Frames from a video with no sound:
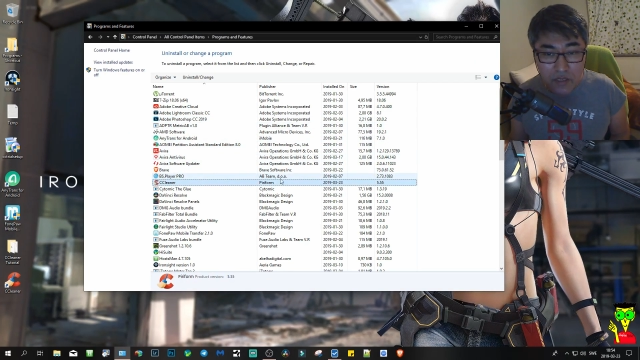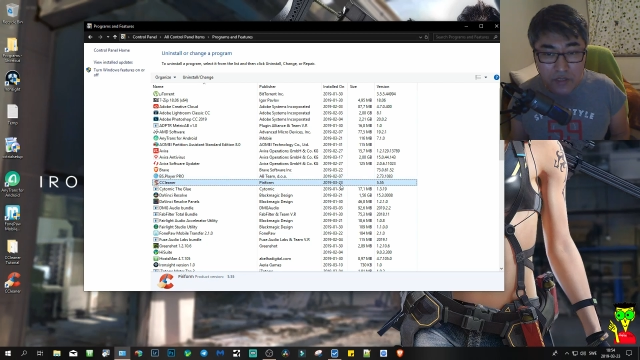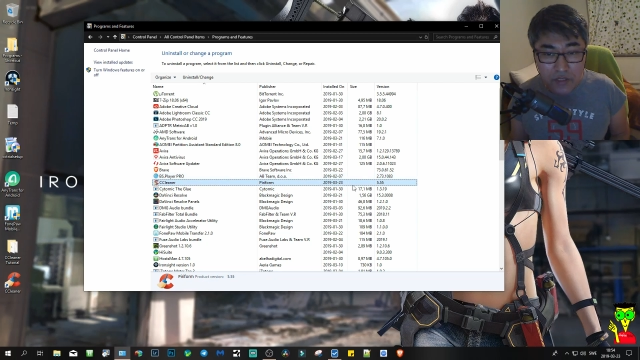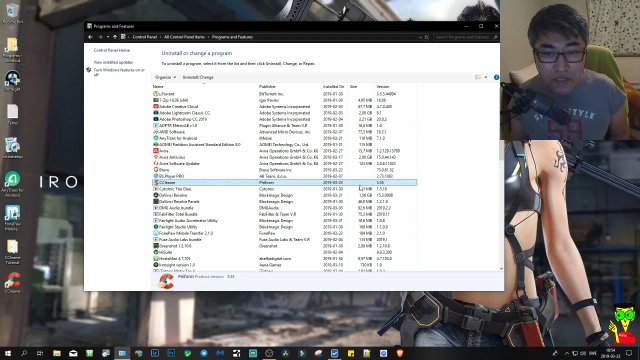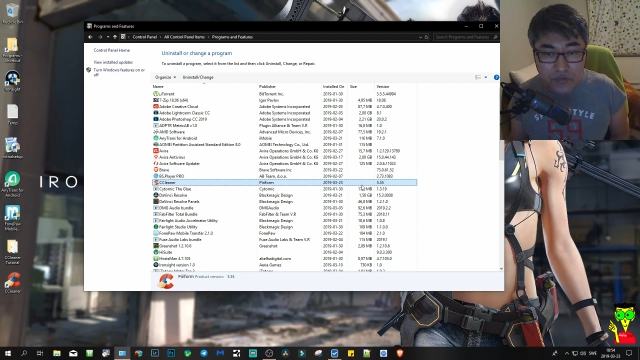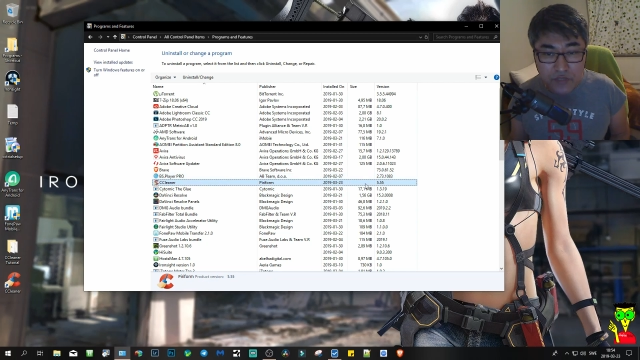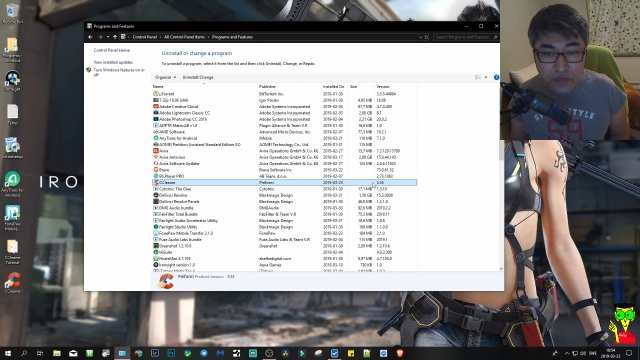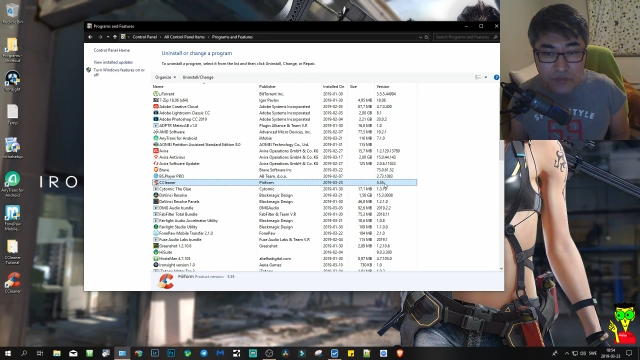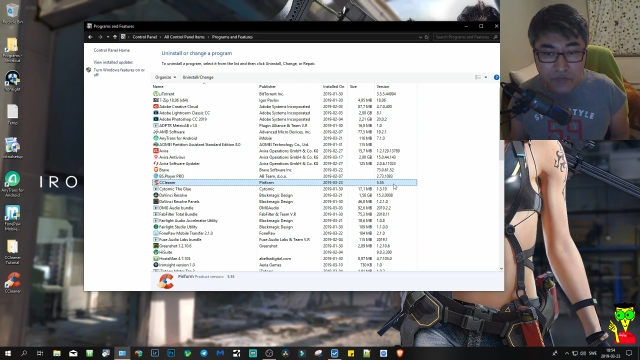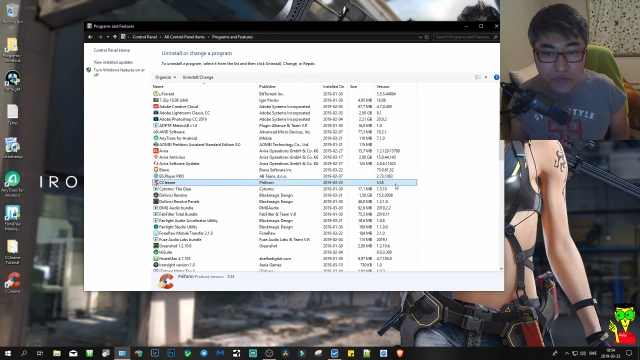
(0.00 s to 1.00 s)
Here,
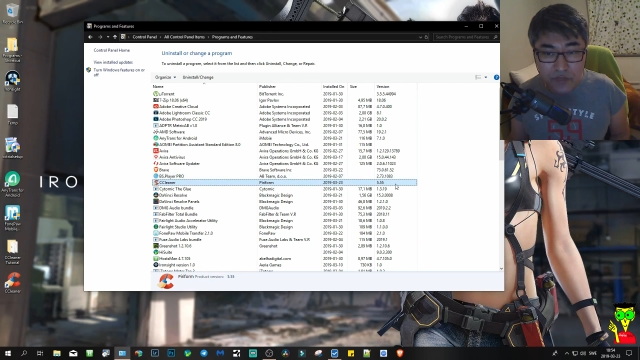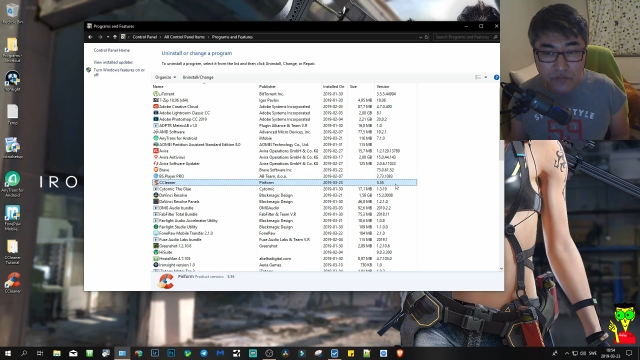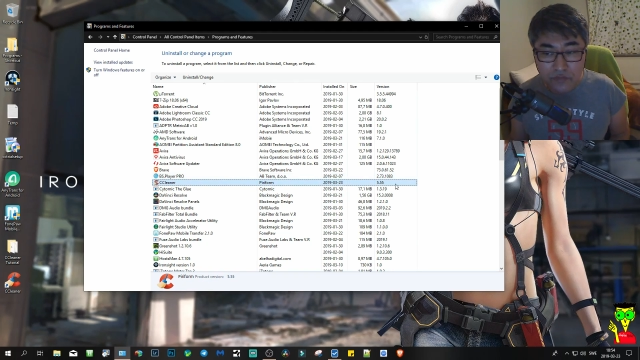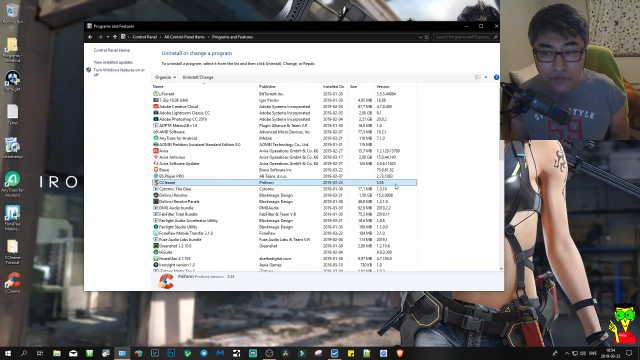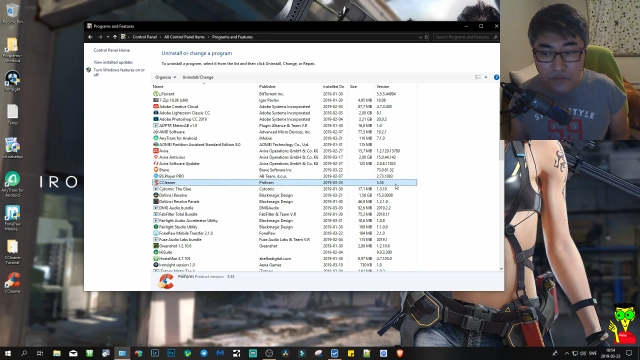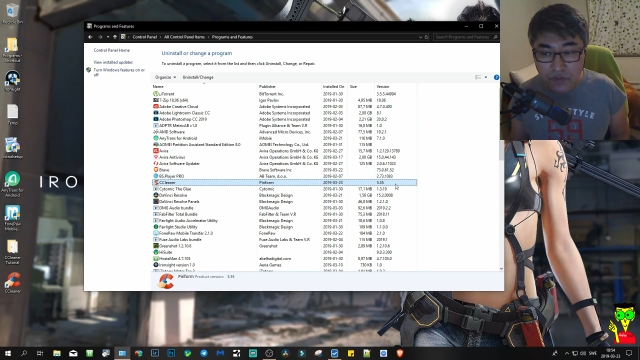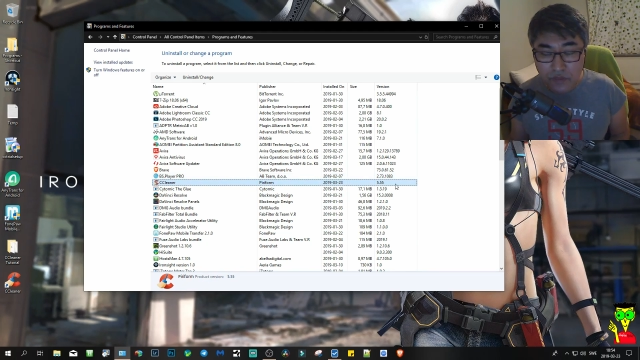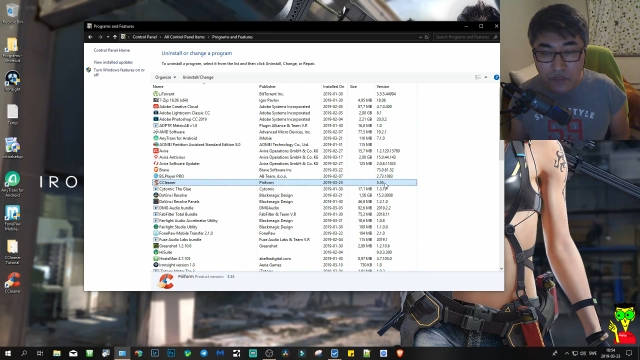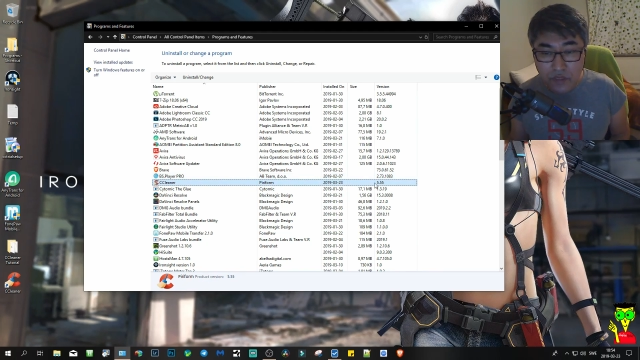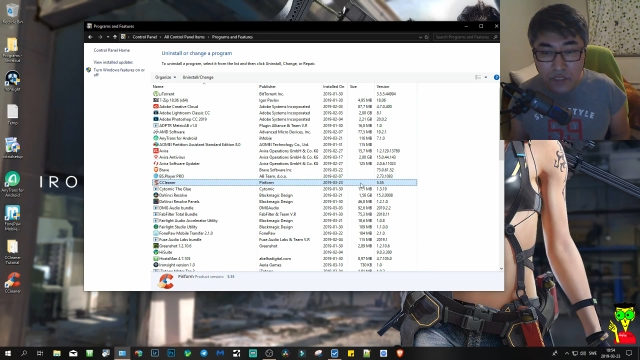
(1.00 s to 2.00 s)
see my friend,
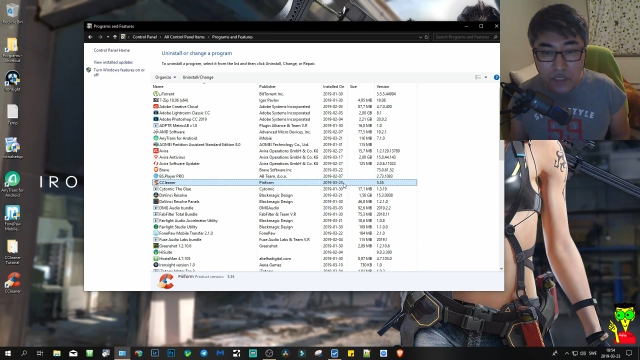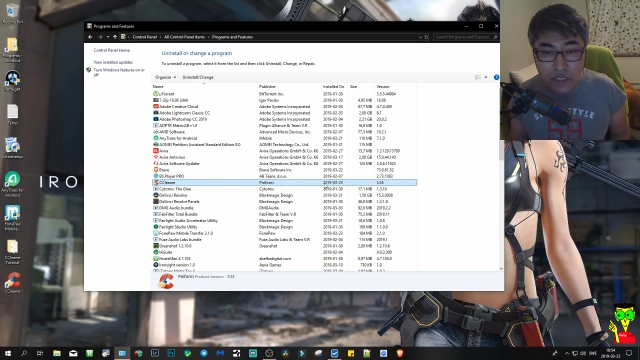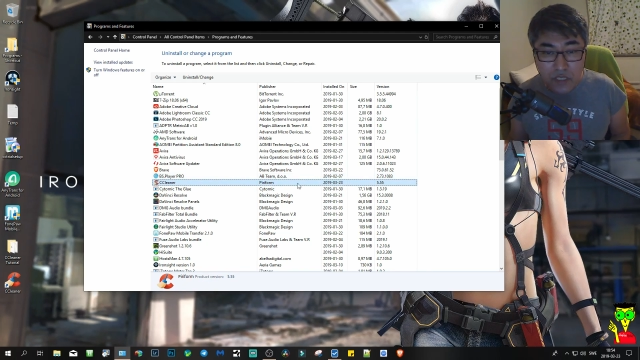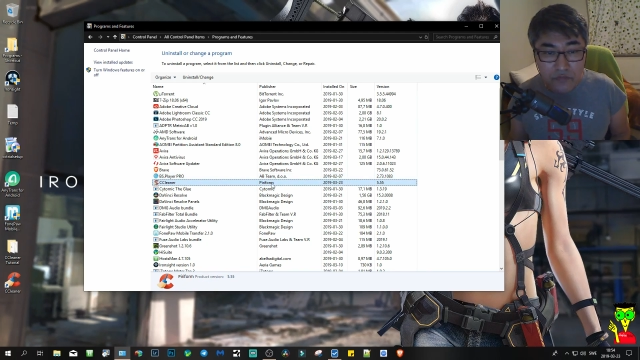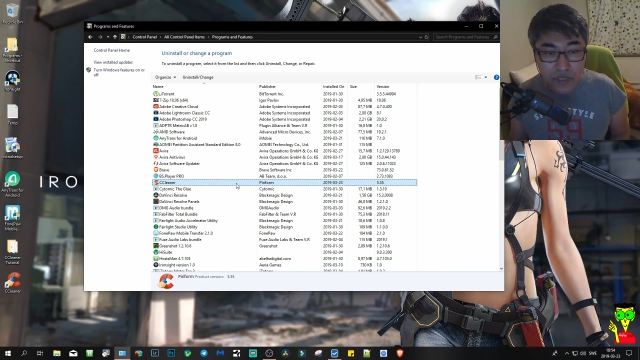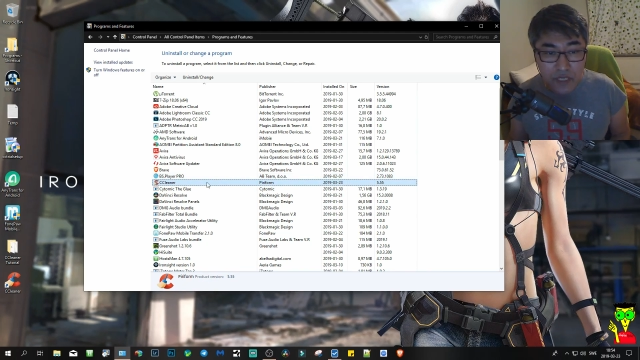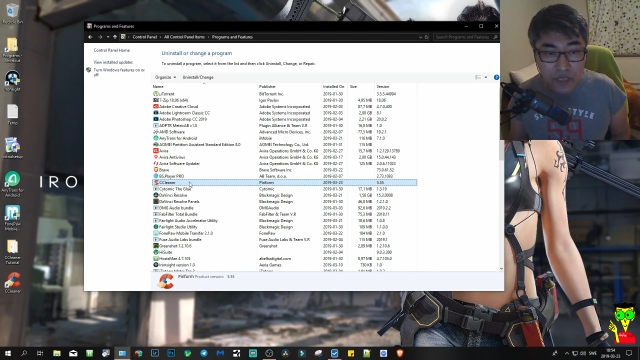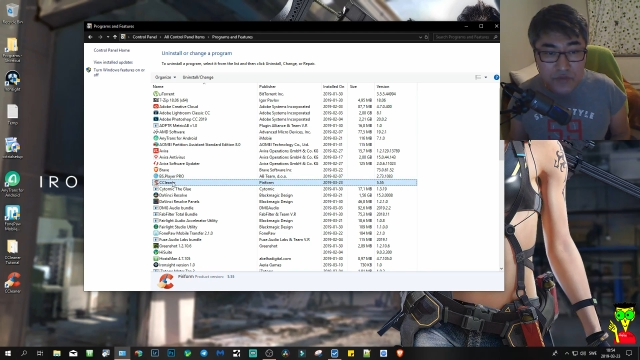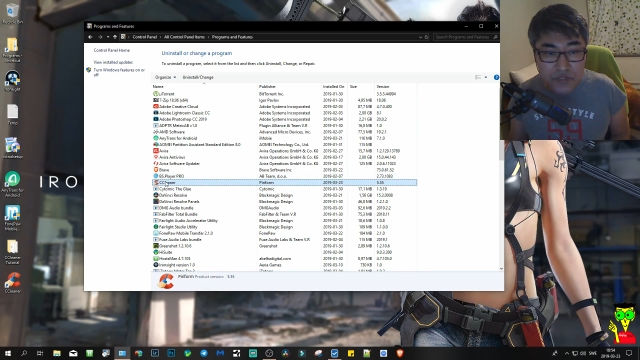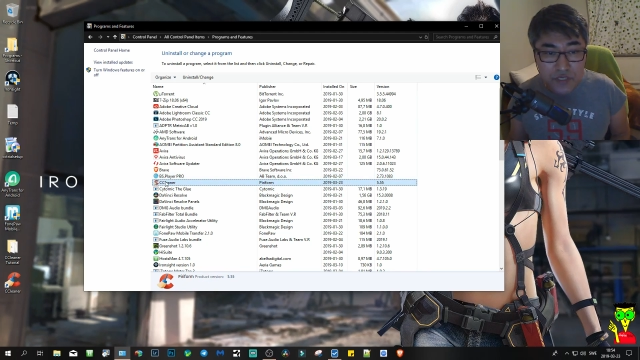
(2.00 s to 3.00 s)
we
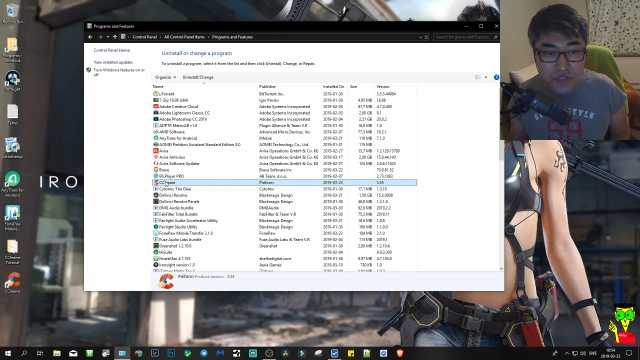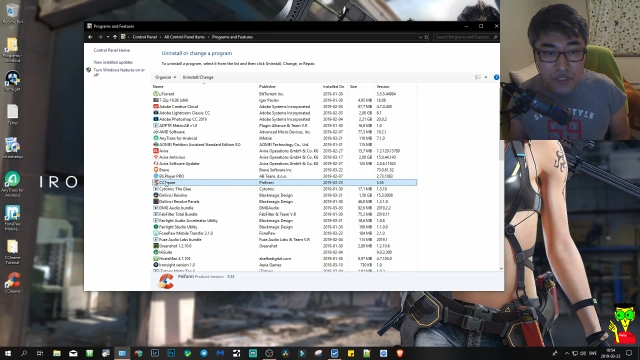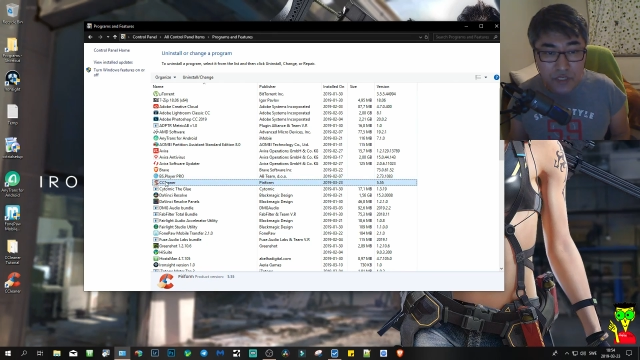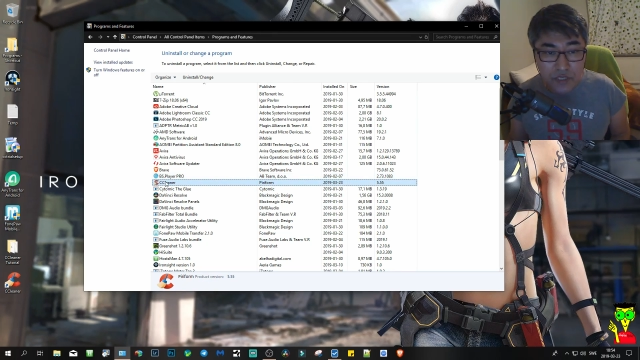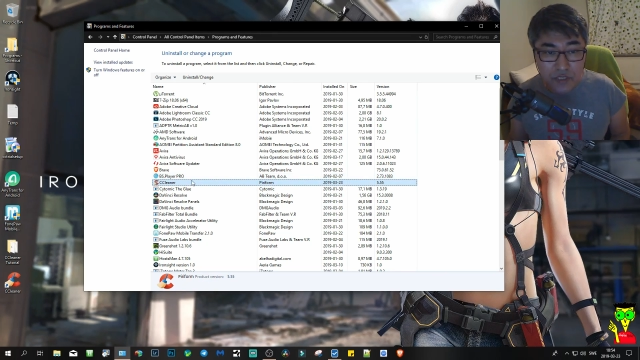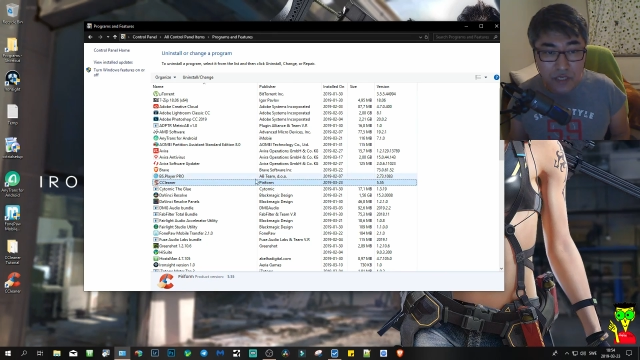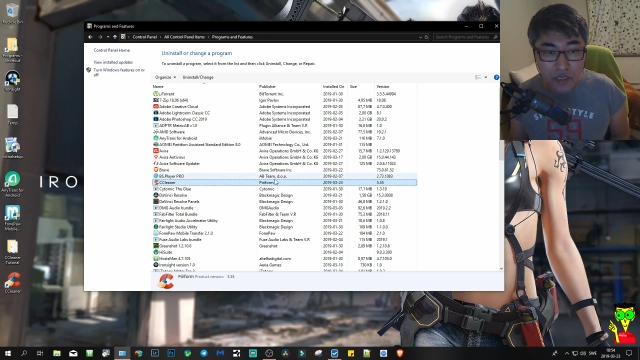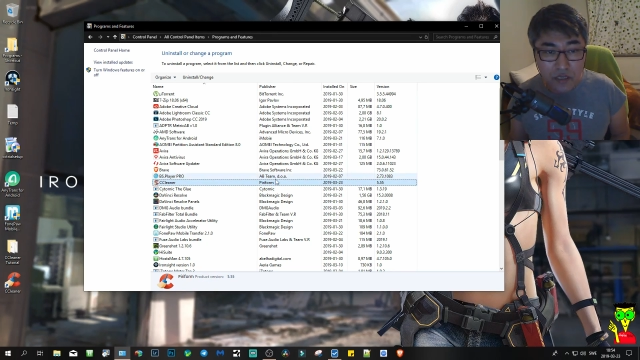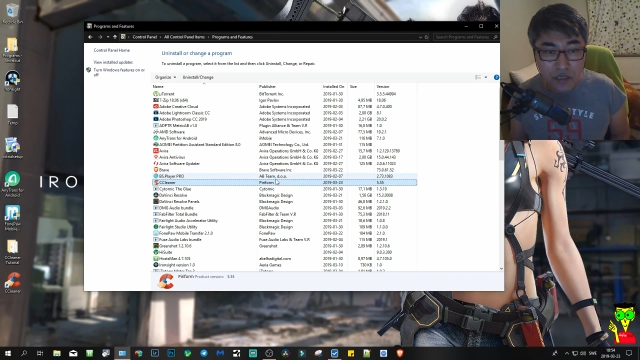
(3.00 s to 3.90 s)
have a CCleaner.